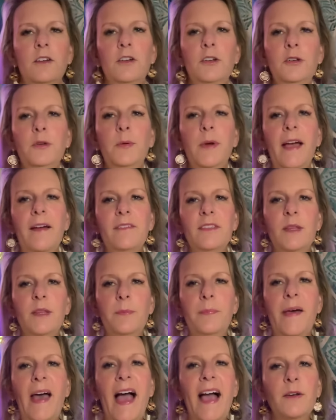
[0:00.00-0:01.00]
who do we have in the
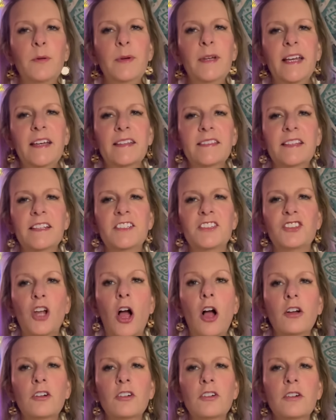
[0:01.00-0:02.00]
back? We got the
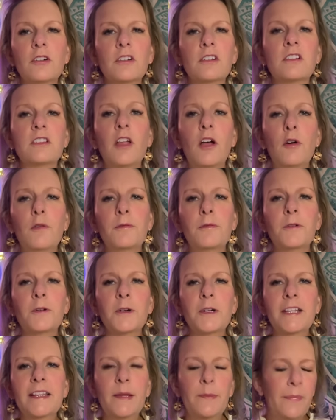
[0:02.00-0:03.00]
chunker
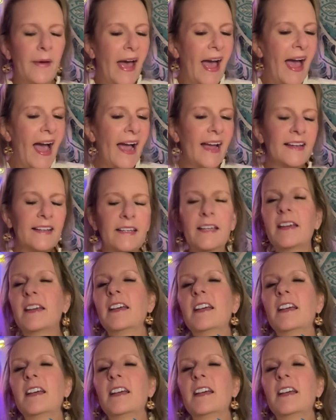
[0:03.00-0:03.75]
clover in the back.